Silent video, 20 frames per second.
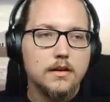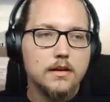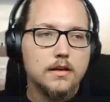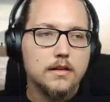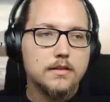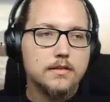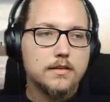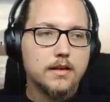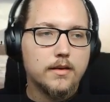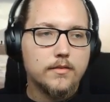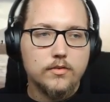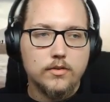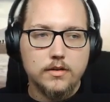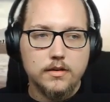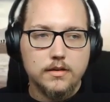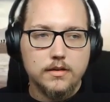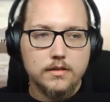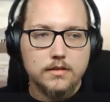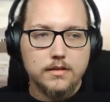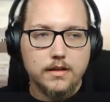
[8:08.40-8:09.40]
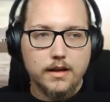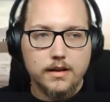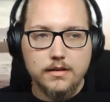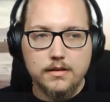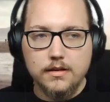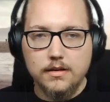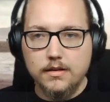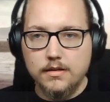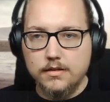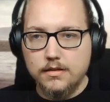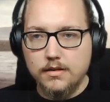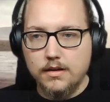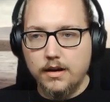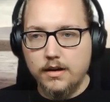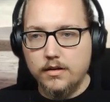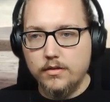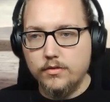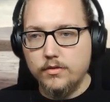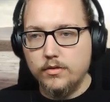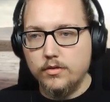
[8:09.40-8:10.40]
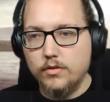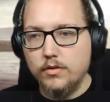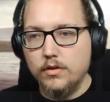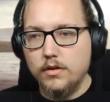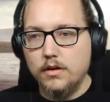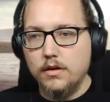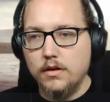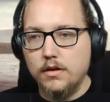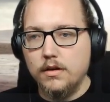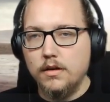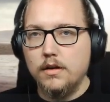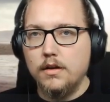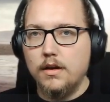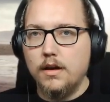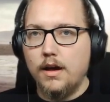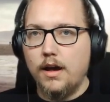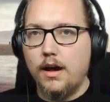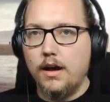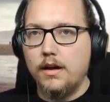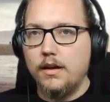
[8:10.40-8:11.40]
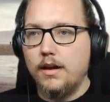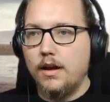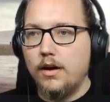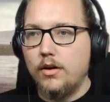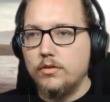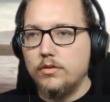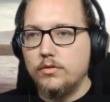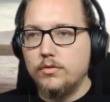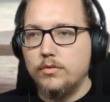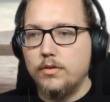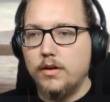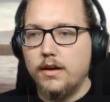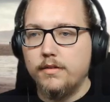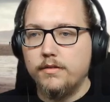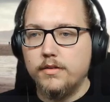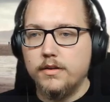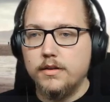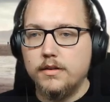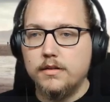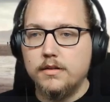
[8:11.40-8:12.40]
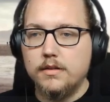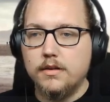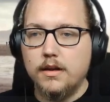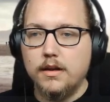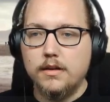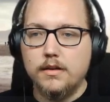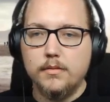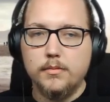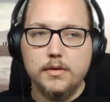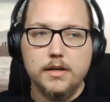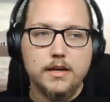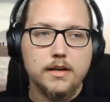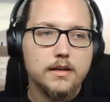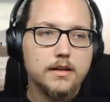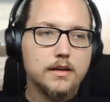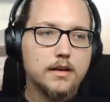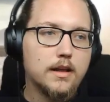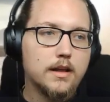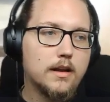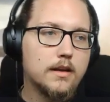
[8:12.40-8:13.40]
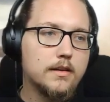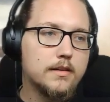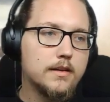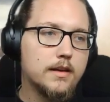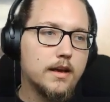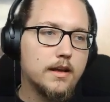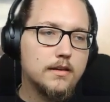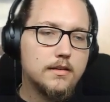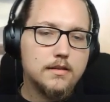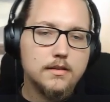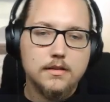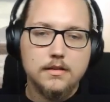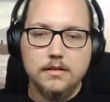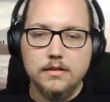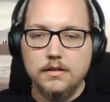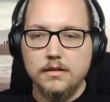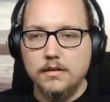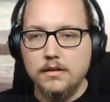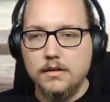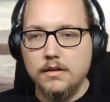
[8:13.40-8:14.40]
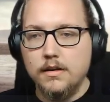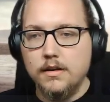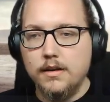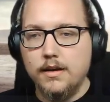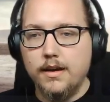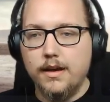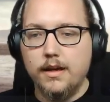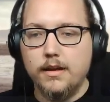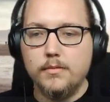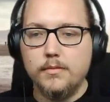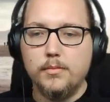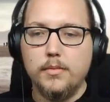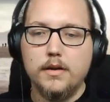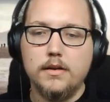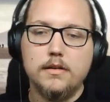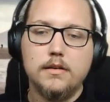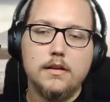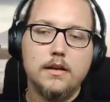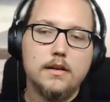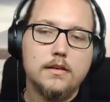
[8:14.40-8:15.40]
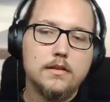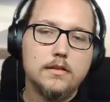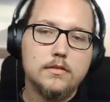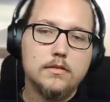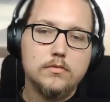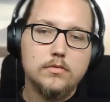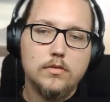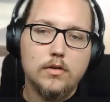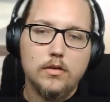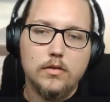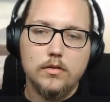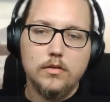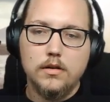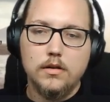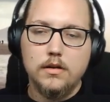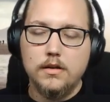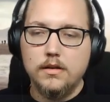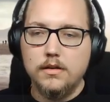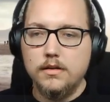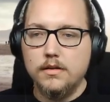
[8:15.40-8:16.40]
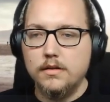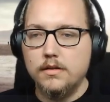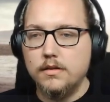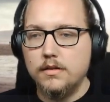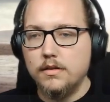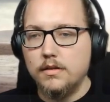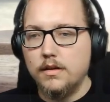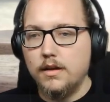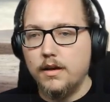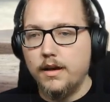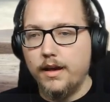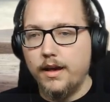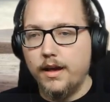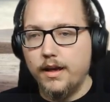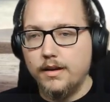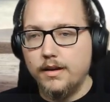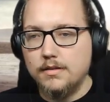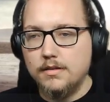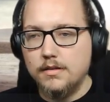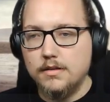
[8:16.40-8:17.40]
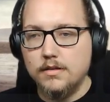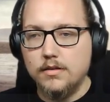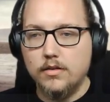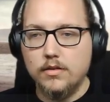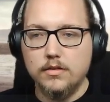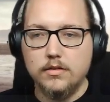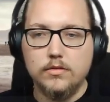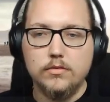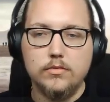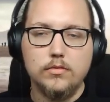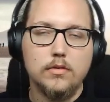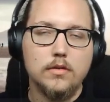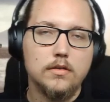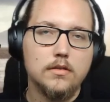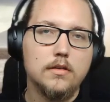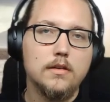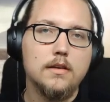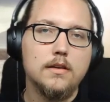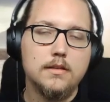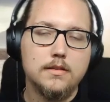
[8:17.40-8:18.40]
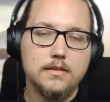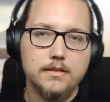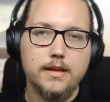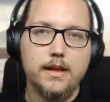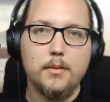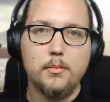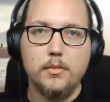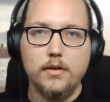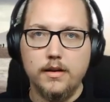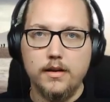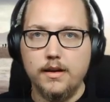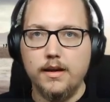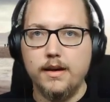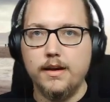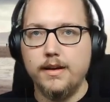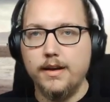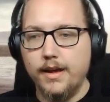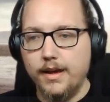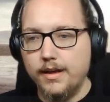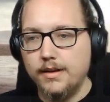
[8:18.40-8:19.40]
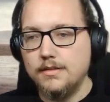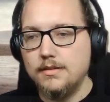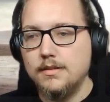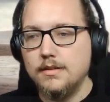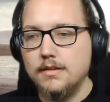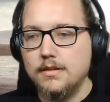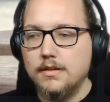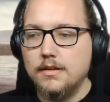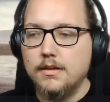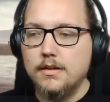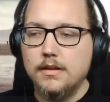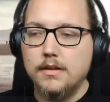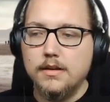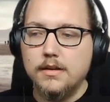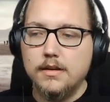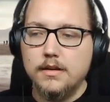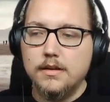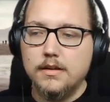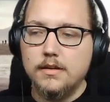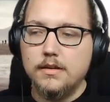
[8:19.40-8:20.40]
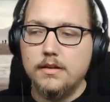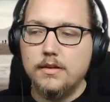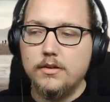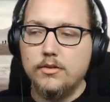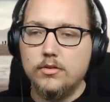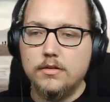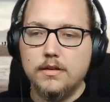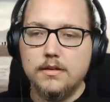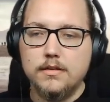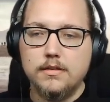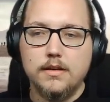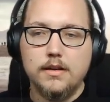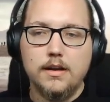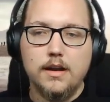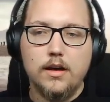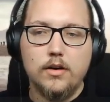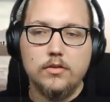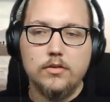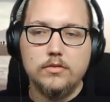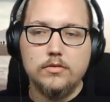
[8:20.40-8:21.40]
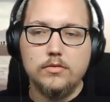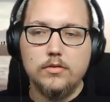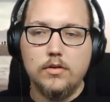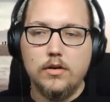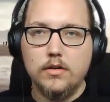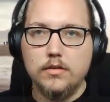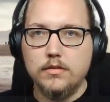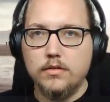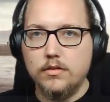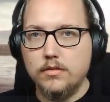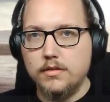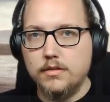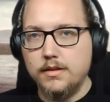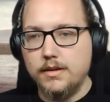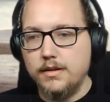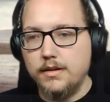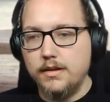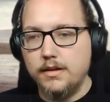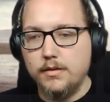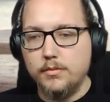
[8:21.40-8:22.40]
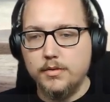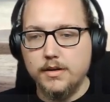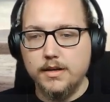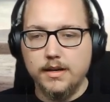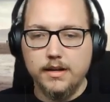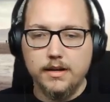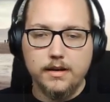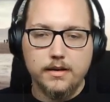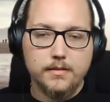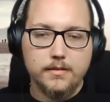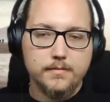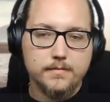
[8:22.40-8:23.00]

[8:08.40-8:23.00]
Same for the center, is kind of you are allowed to have it at the beginning and at the end, but at the scroll end or scroll snap align end, the user is allowed to also see the beginning.